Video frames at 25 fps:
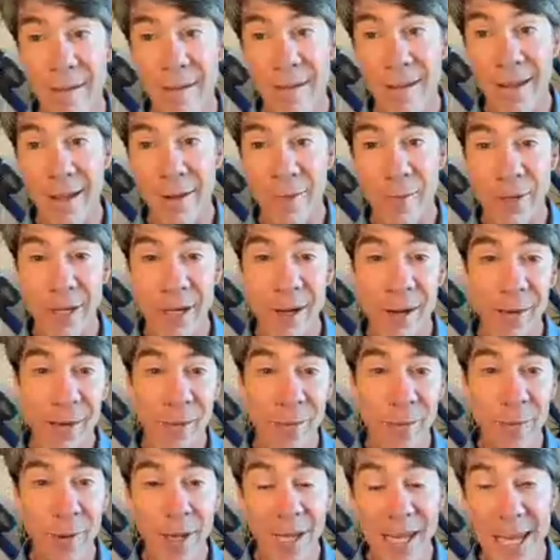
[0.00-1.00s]
and we
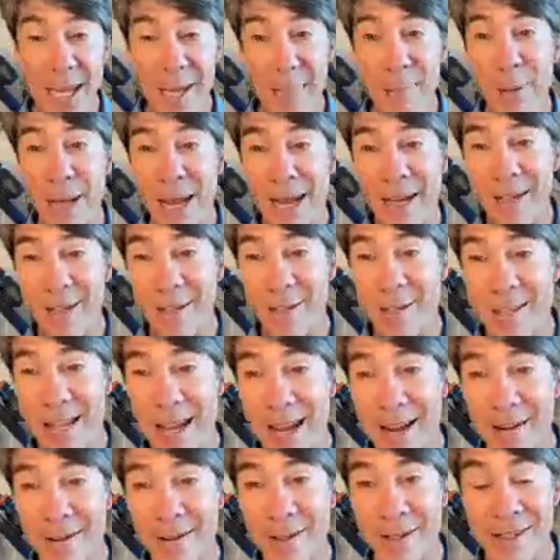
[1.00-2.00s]
don't, we keep bankers
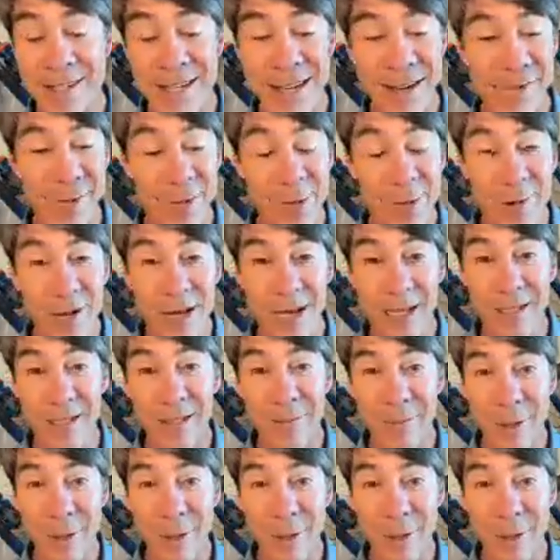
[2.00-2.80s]
hours, everyone.